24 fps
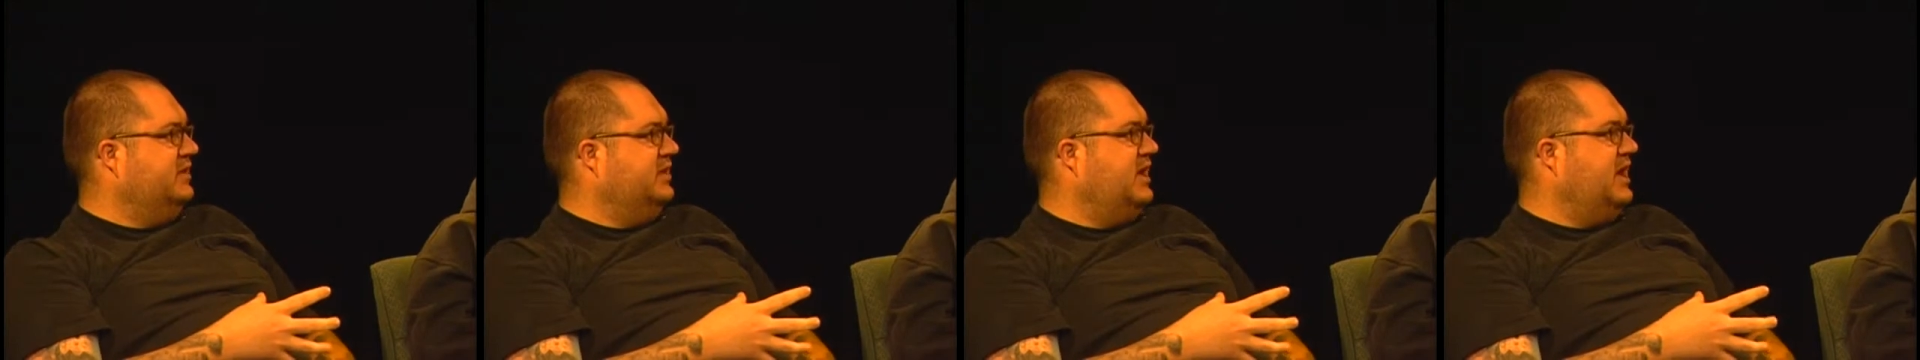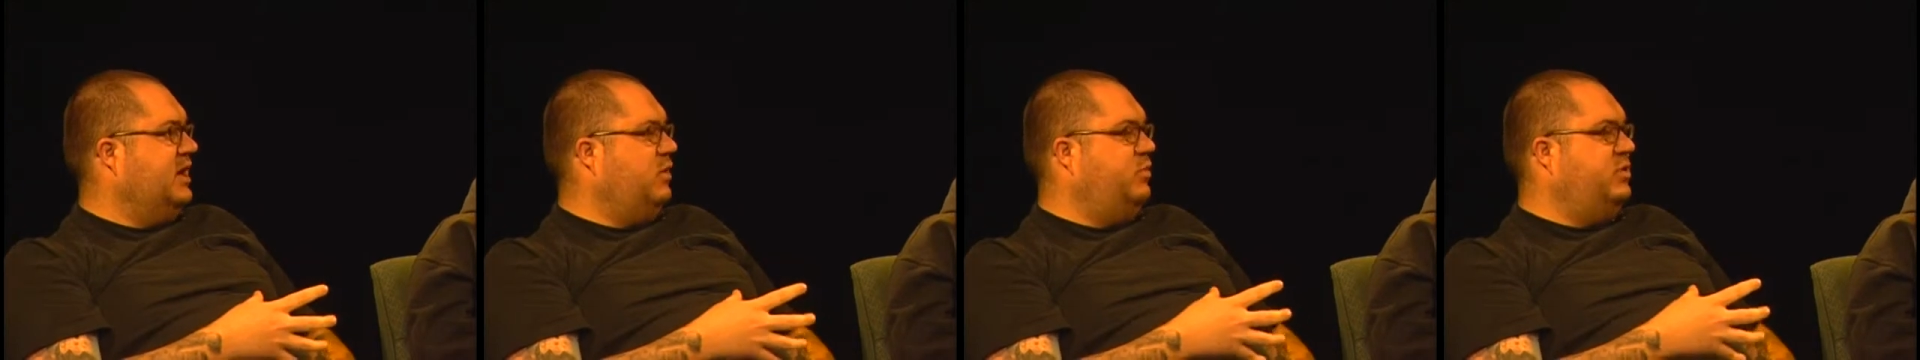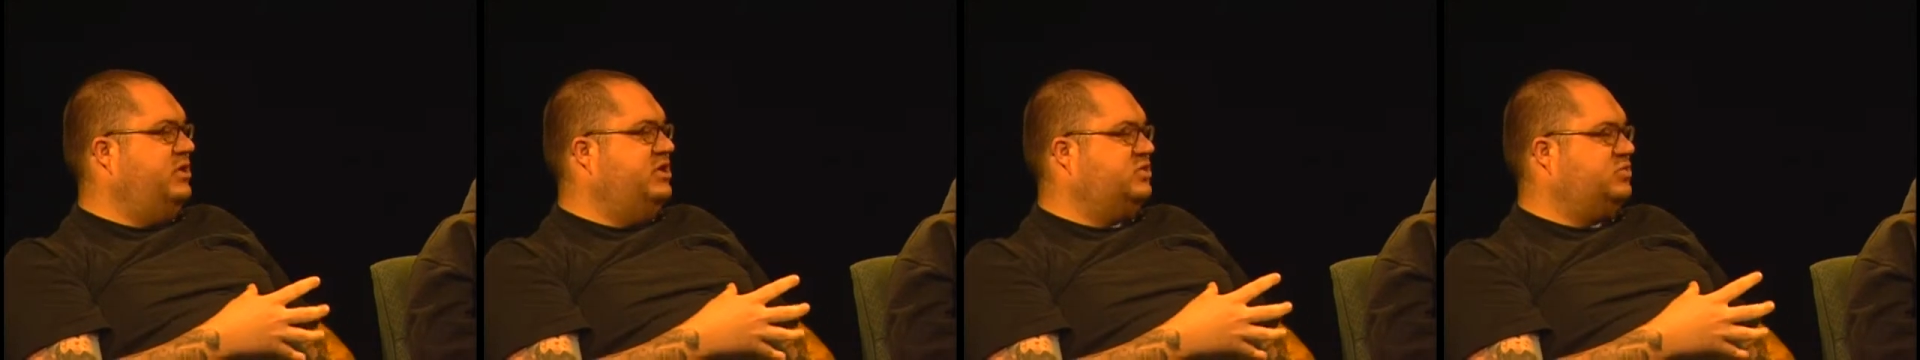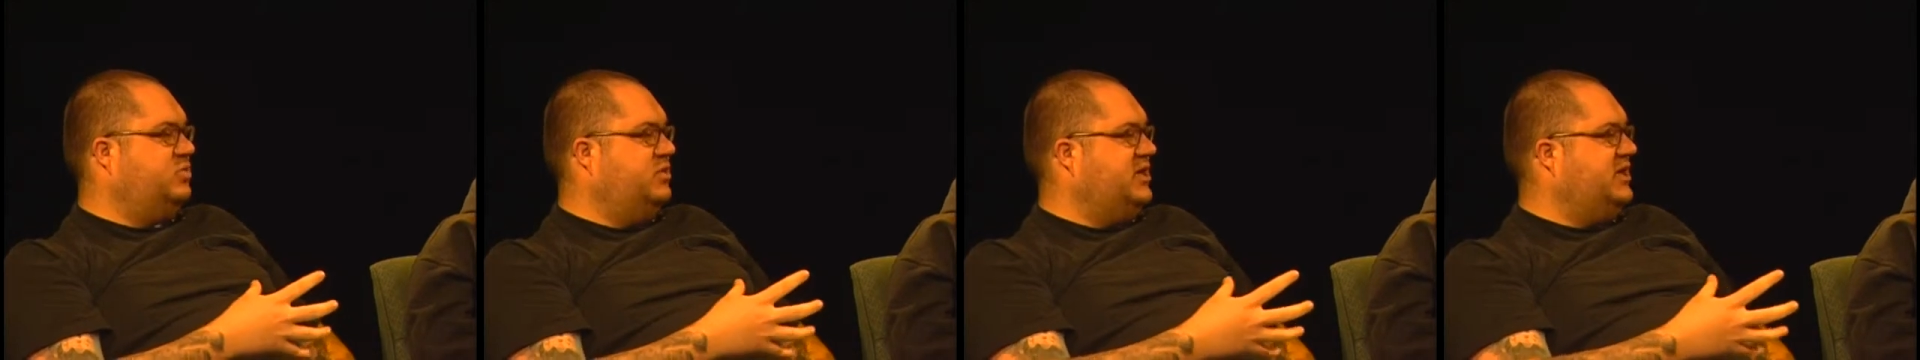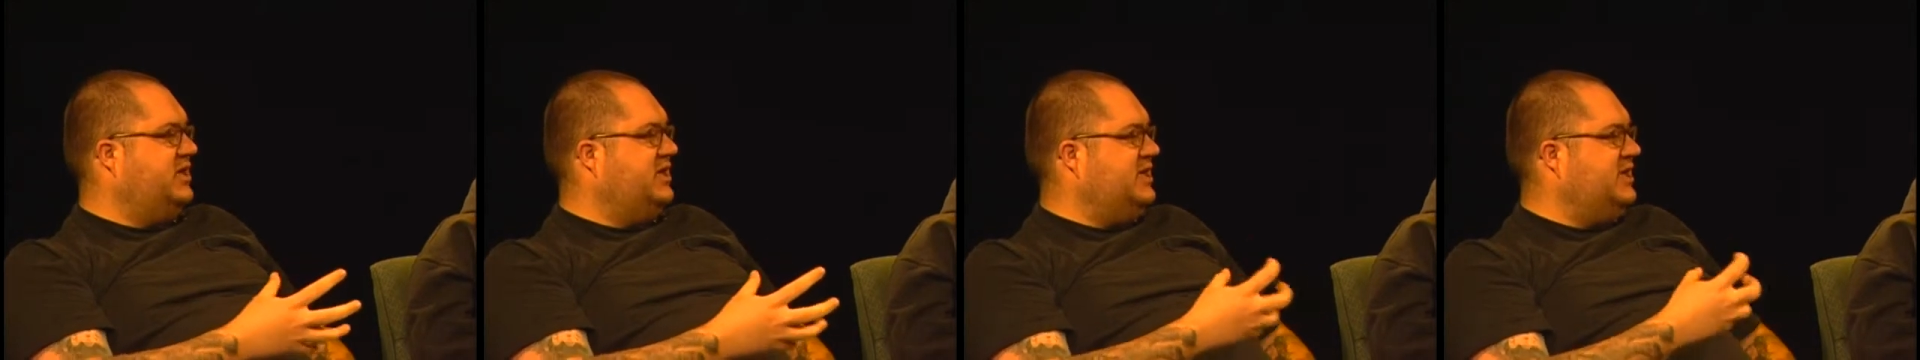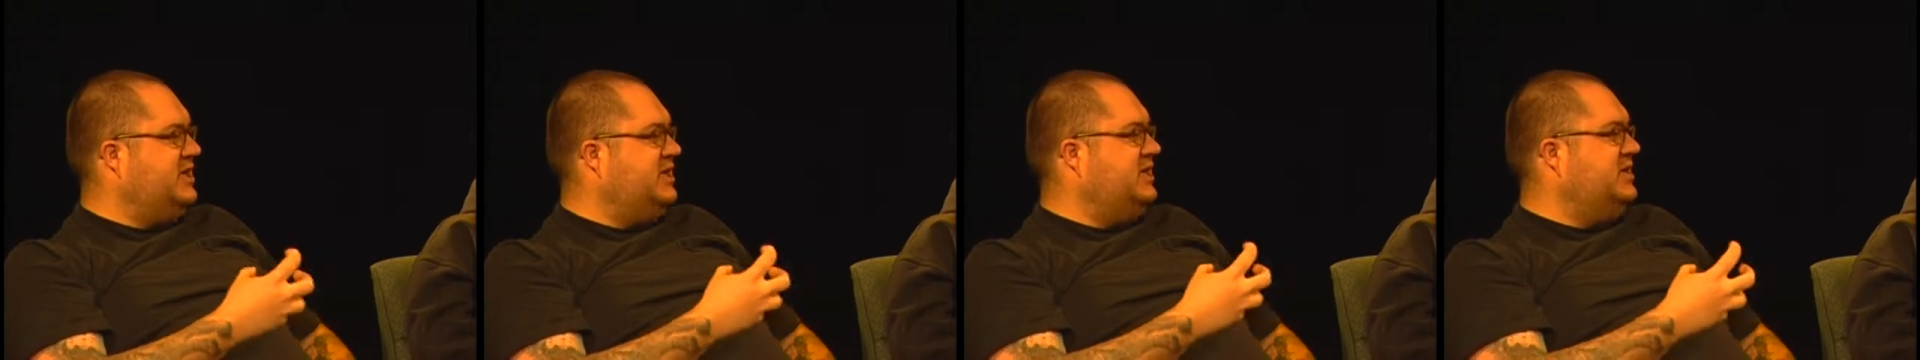how we just
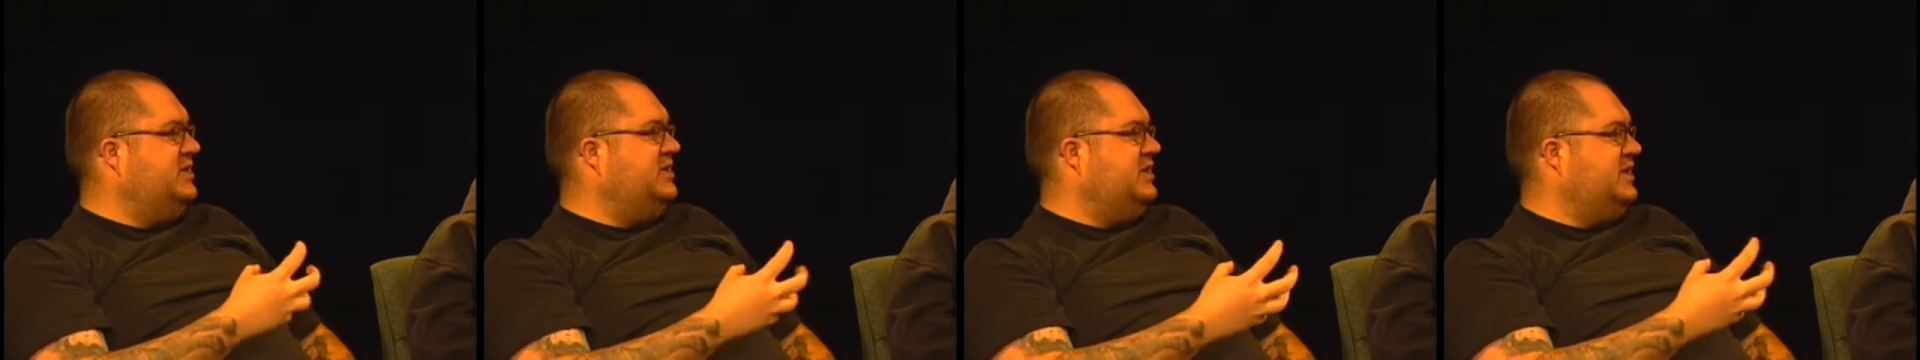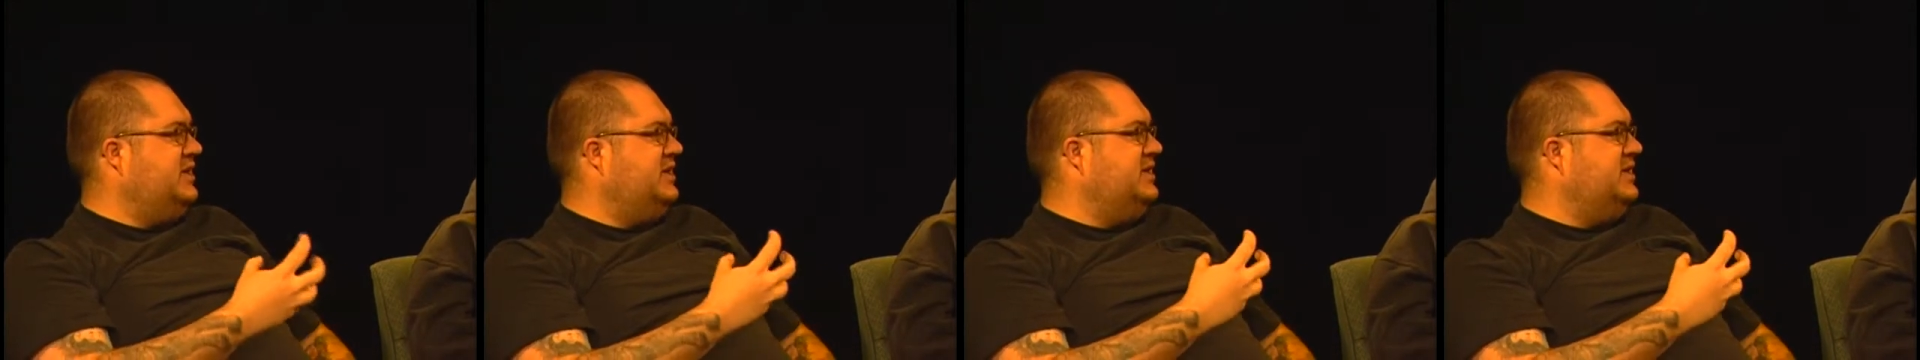want to eat and